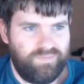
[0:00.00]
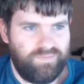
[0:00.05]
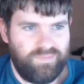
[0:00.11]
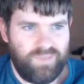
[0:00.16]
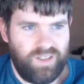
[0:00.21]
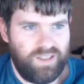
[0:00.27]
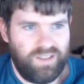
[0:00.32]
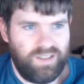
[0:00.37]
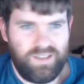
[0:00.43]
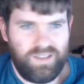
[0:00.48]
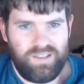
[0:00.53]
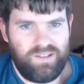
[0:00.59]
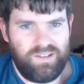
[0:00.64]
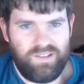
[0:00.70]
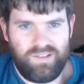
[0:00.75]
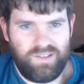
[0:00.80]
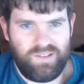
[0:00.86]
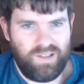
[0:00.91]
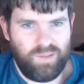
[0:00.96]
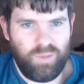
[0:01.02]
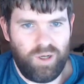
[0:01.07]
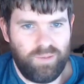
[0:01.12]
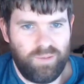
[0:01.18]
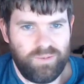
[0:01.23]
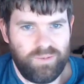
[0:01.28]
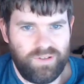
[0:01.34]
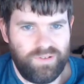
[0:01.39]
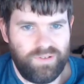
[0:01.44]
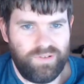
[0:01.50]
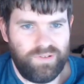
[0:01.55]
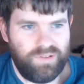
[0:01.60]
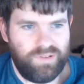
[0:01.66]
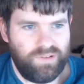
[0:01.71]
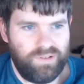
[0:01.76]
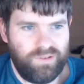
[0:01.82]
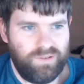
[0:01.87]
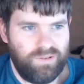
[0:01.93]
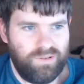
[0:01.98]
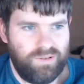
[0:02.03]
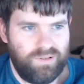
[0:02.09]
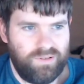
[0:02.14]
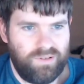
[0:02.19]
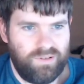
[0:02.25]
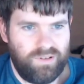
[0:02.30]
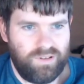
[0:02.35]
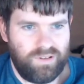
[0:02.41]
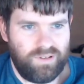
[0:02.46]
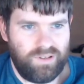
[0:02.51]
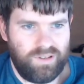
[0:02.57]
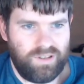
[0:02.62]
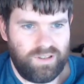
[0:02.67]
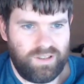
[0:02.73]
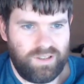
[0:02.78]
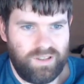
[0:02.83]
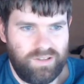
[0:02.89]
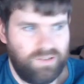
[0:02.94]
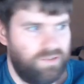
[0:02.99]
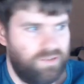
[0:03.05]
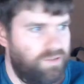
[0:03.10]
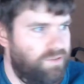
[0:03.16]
I get the same options, so I guess there